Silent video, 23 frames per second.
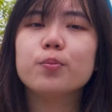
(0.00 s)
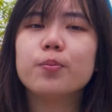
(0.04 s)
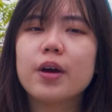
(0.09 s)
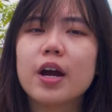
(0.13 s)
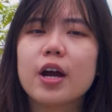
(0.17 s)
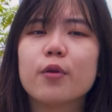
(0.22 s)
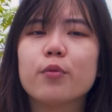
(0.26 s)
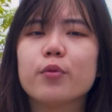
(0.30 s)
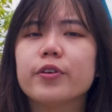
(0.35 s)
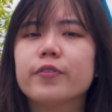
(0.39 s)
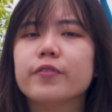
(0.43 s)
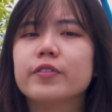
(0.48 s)

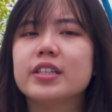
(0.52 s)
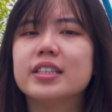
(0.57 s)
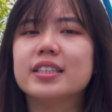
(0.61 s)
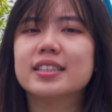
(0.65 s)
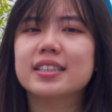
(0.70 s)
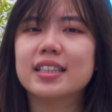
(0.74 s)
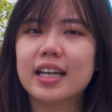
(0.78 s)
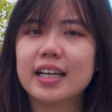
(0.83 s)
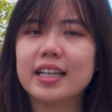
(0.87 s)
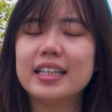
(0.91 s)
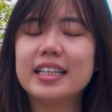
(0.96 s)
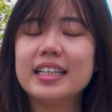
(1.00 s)
bear with the
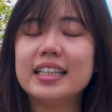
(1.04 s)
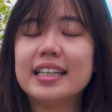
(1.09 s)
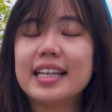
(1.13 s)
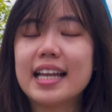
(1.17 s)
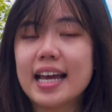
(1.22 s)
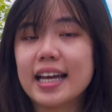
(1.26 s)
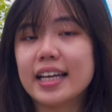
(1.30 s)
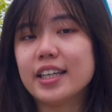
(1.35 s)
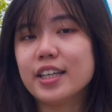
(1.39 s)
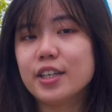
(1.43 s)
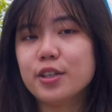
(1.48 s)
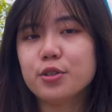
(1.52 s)
slightly
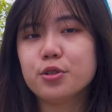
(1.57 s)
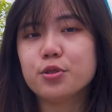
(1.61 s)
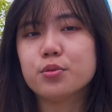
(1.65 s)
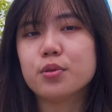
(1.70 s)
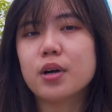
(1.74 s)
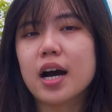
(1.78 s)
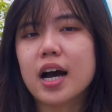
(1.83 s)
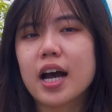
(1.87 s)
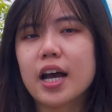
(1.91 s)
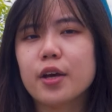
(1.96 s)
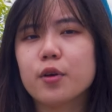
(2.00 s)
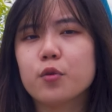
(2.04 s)
laggy
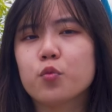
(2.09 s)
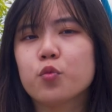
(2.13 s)
UI,